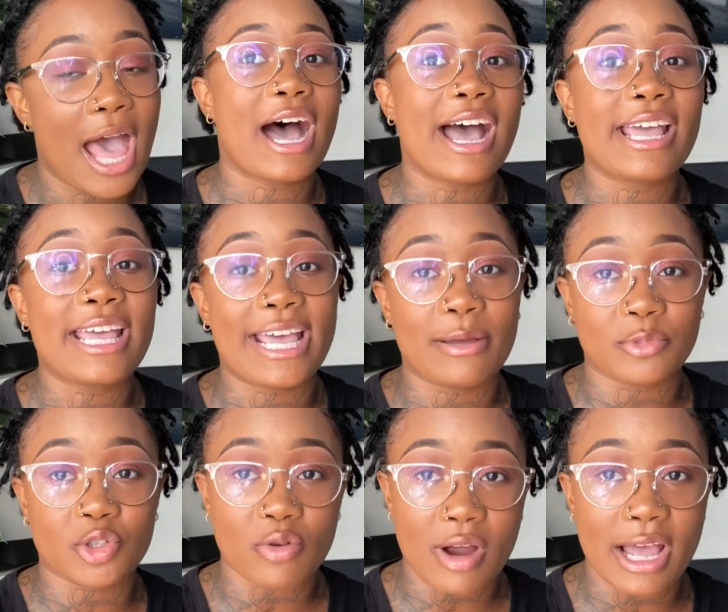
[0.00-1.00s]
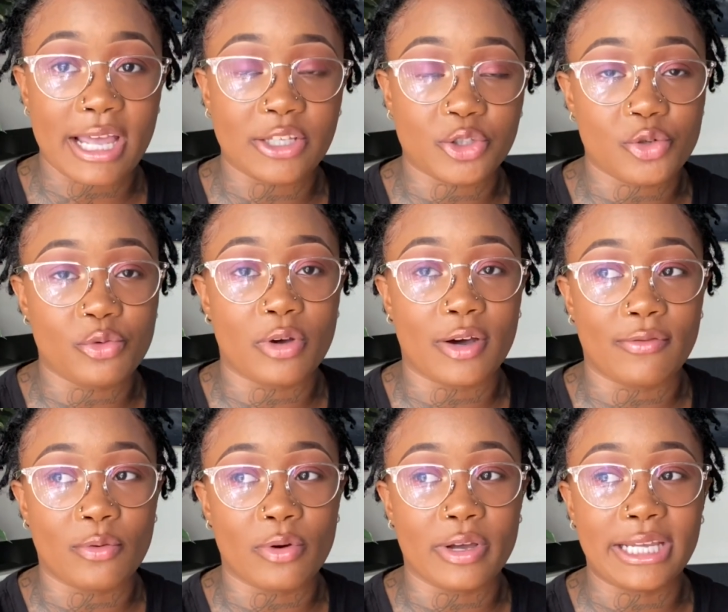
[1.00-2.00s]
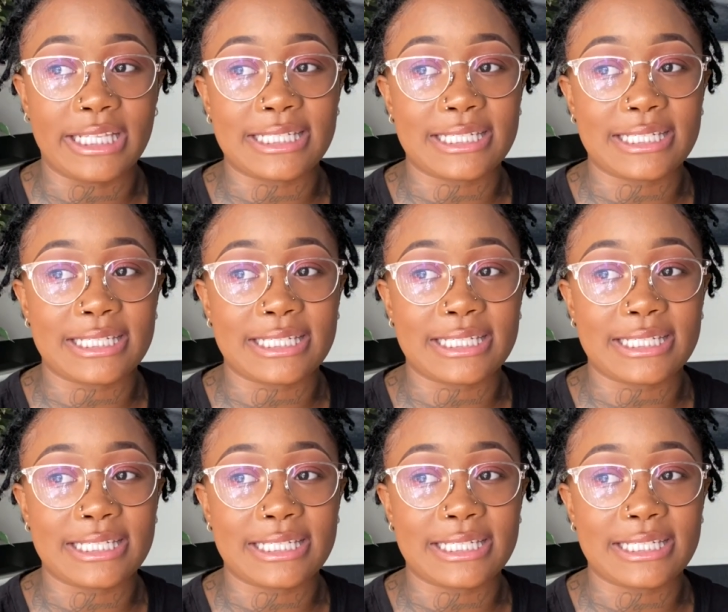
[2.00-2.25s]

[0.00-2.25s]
I am trying to avoid